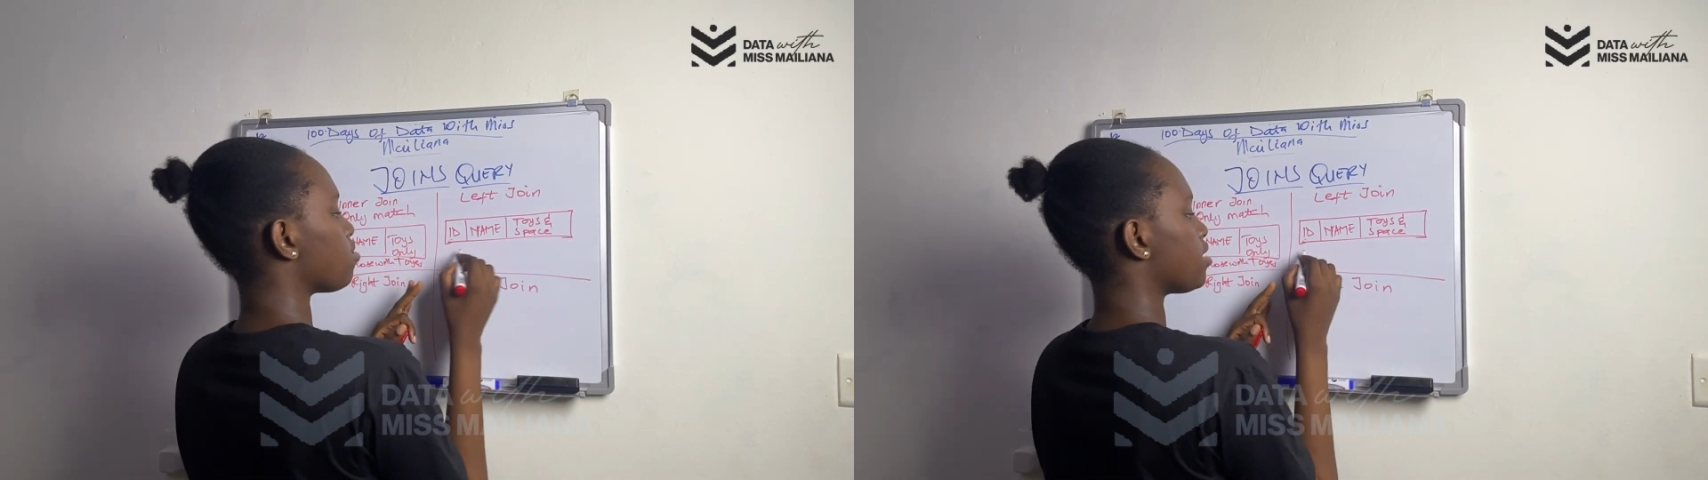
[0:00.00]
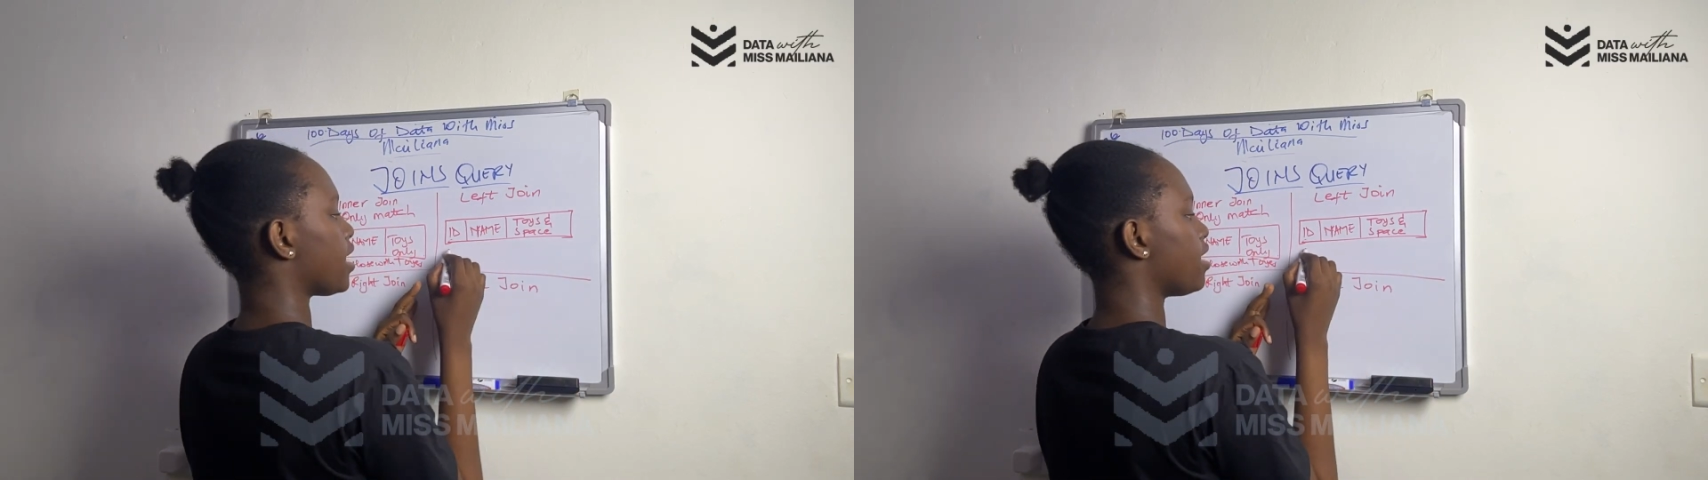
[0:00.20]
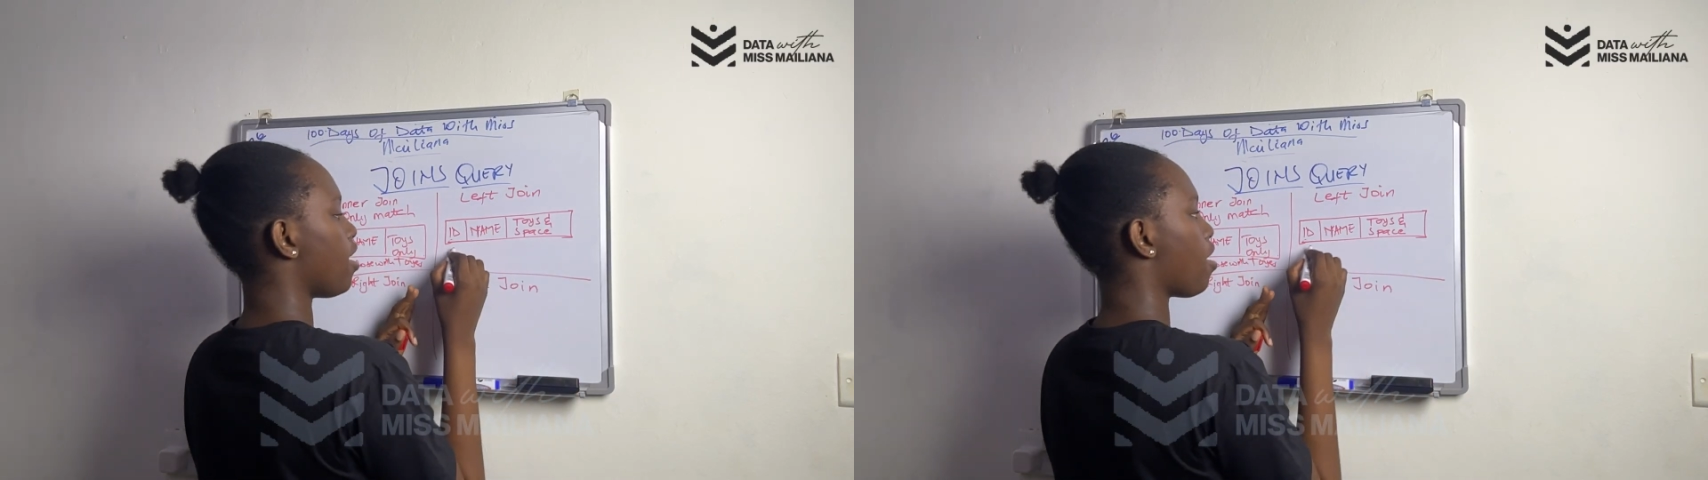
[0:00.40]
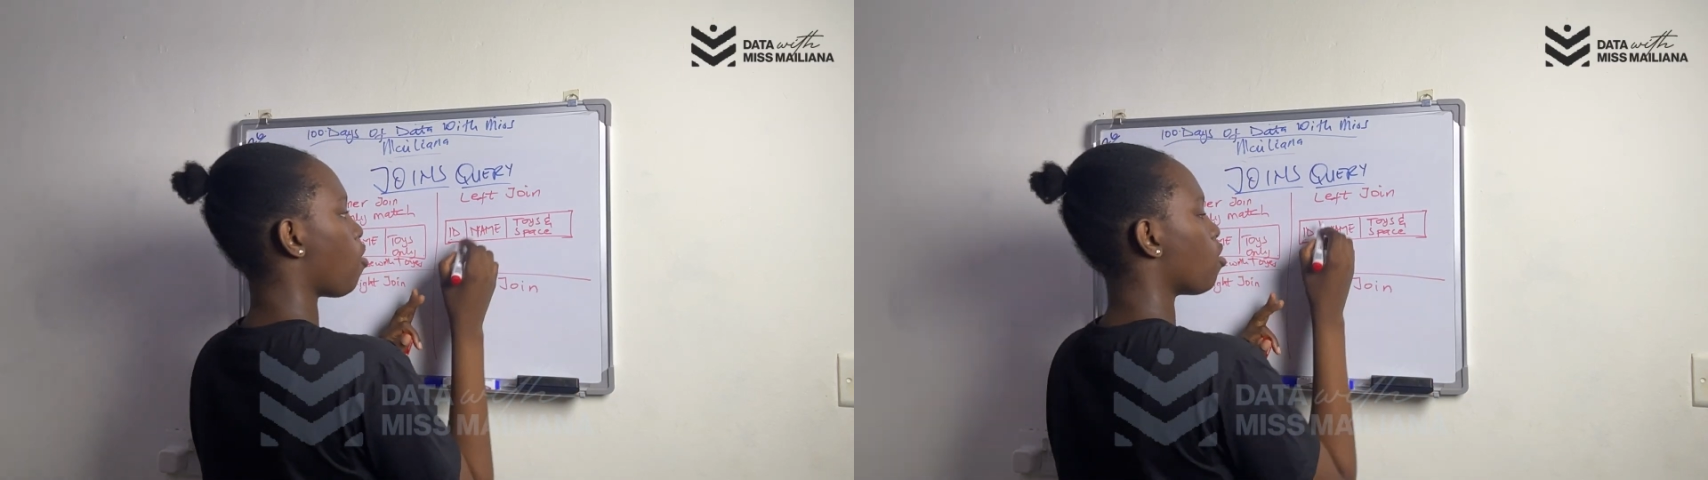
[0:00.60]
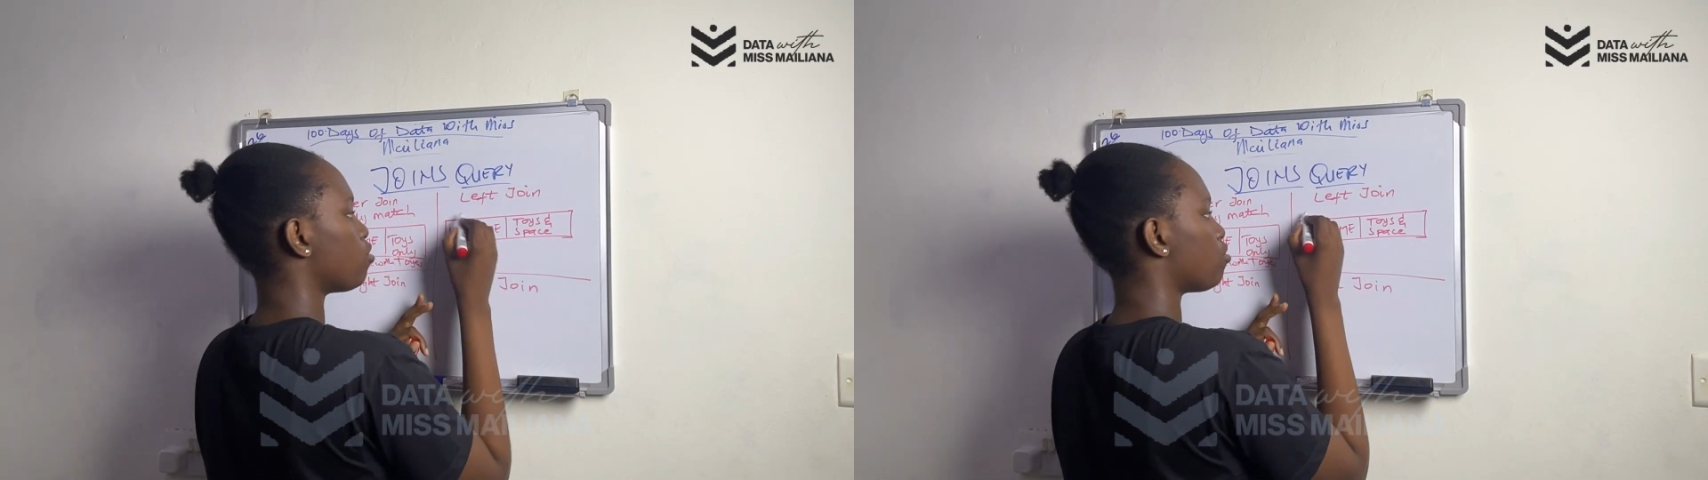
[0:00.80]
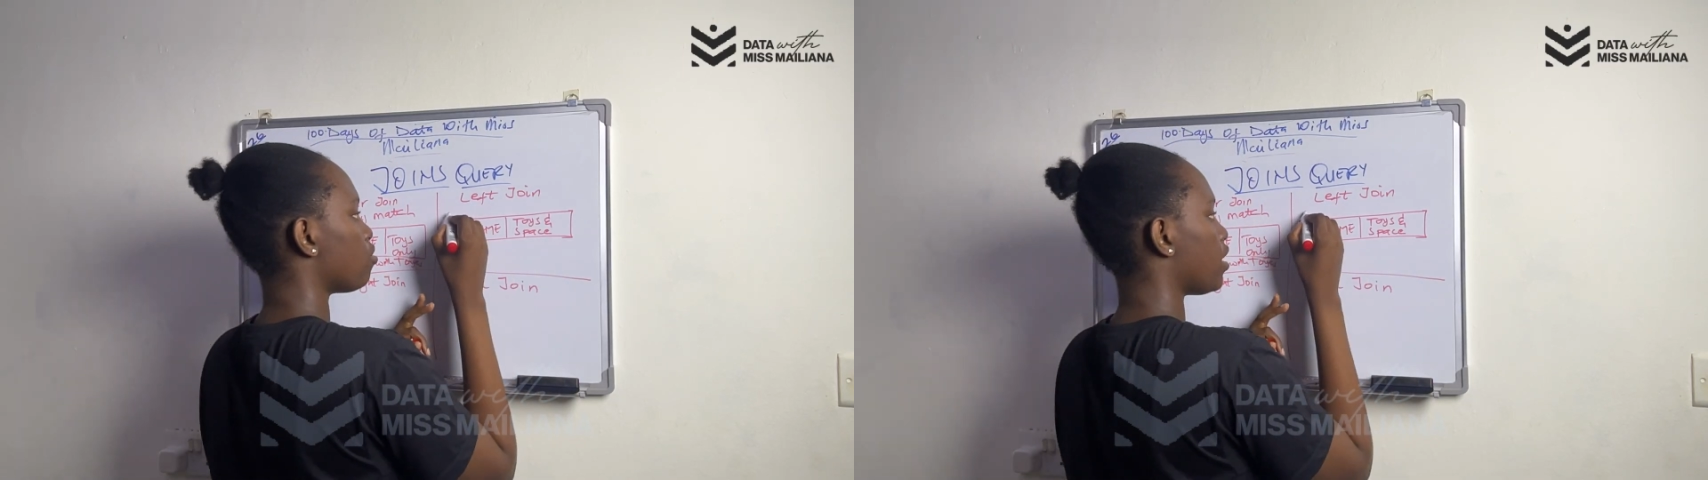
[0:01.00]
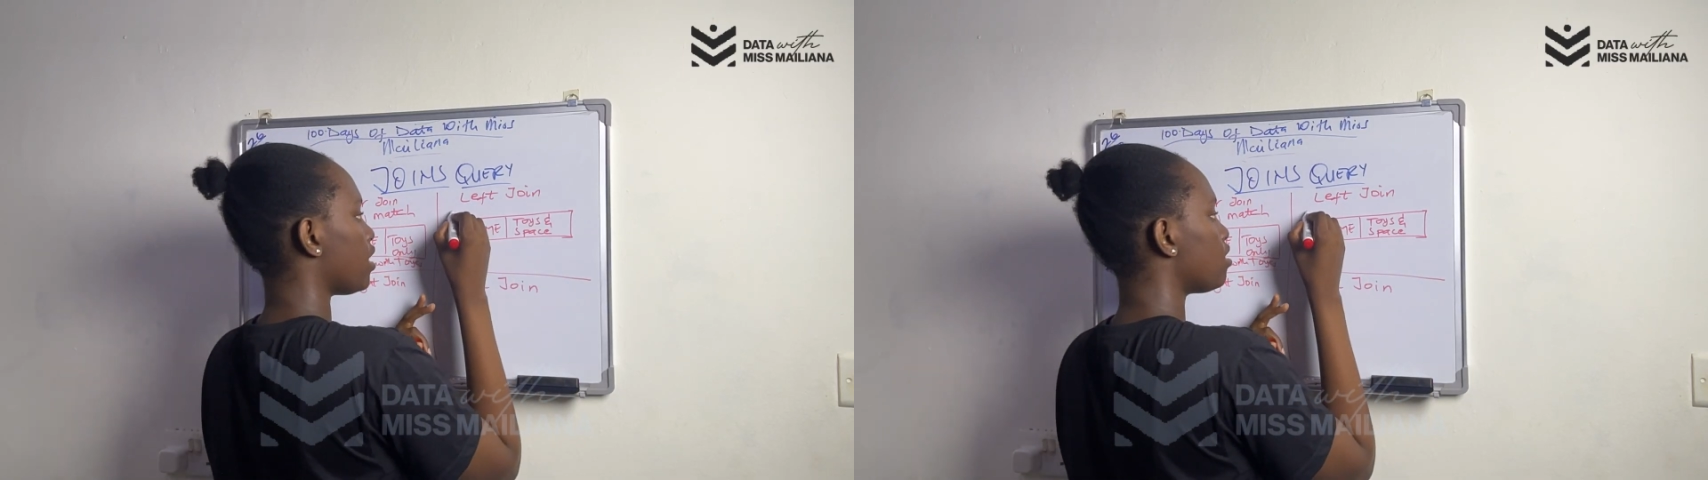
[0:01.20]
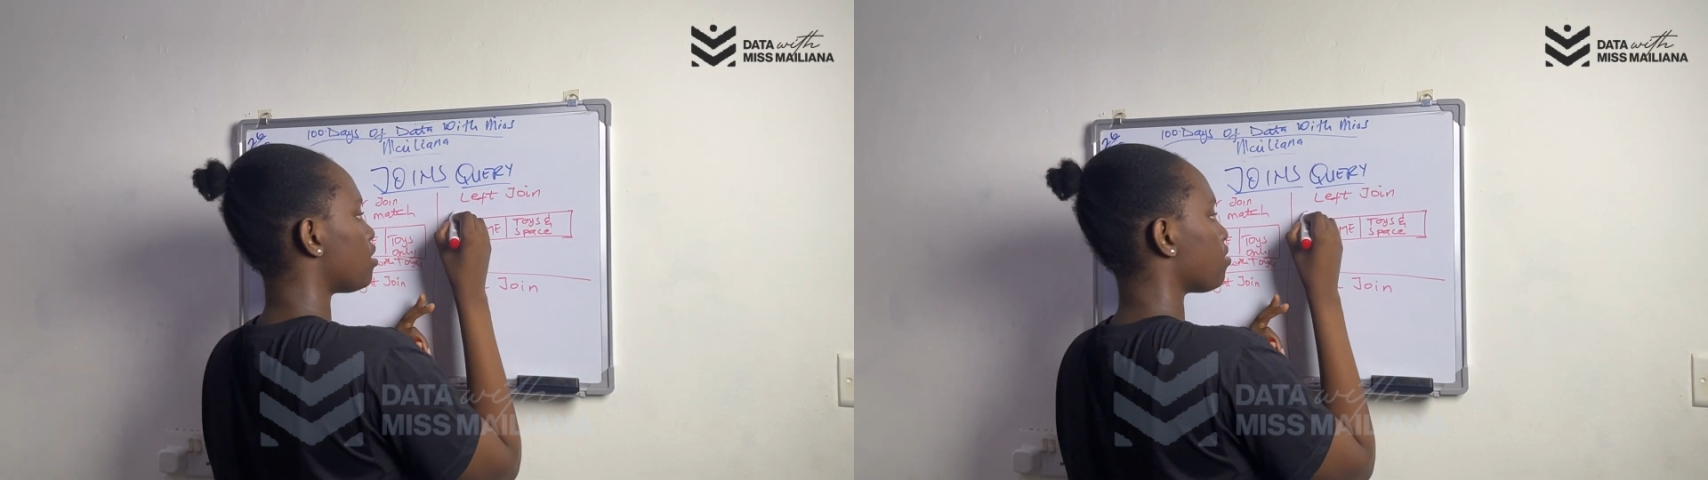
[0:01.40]
the all
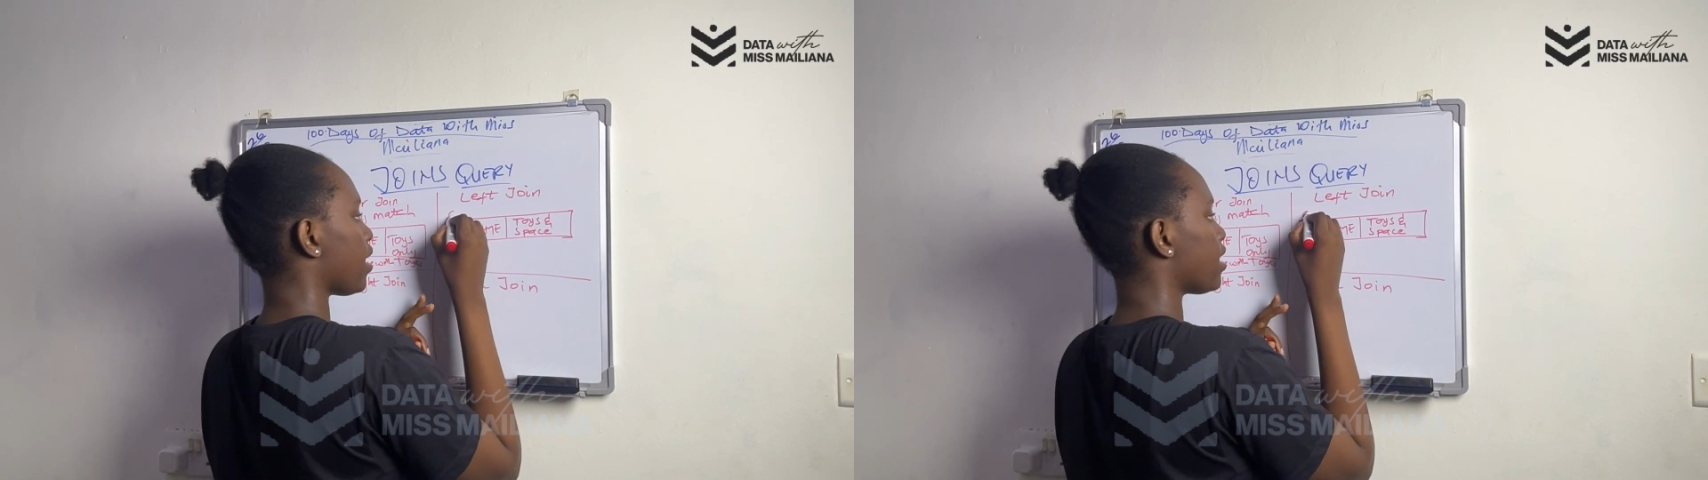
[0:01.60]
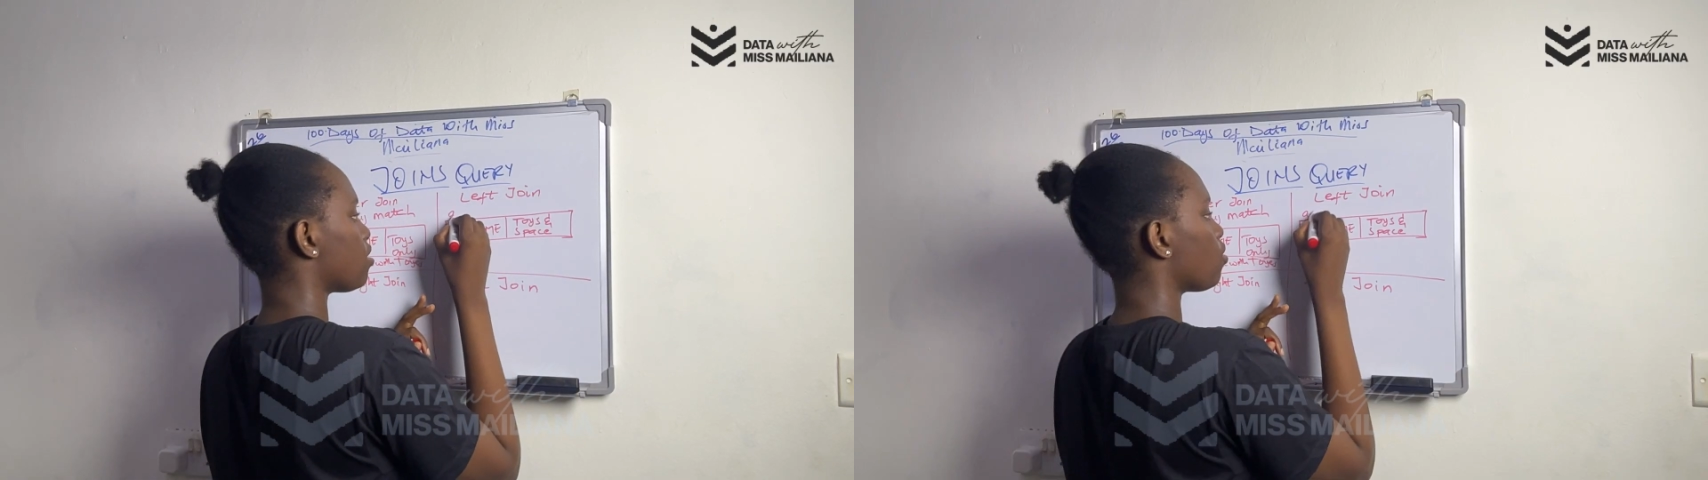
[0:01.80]
students, right?